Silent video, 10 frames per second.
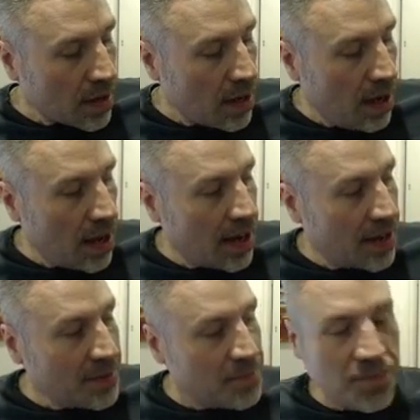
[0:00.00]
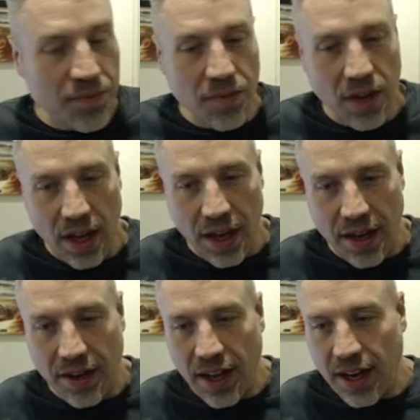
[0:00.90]
And
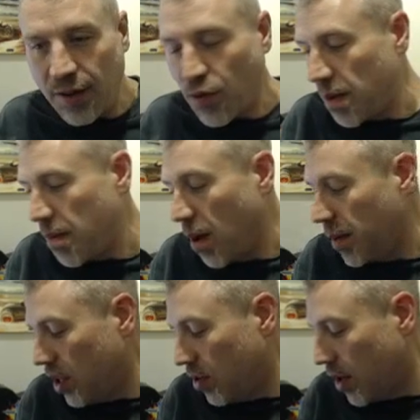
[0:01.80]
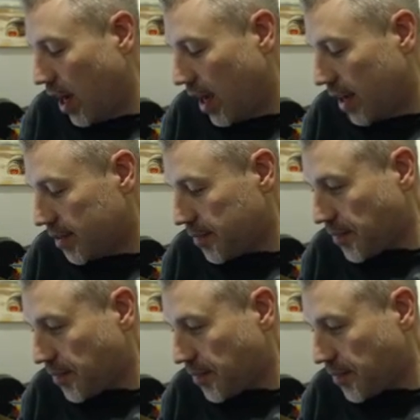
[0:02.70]
any free moment you got,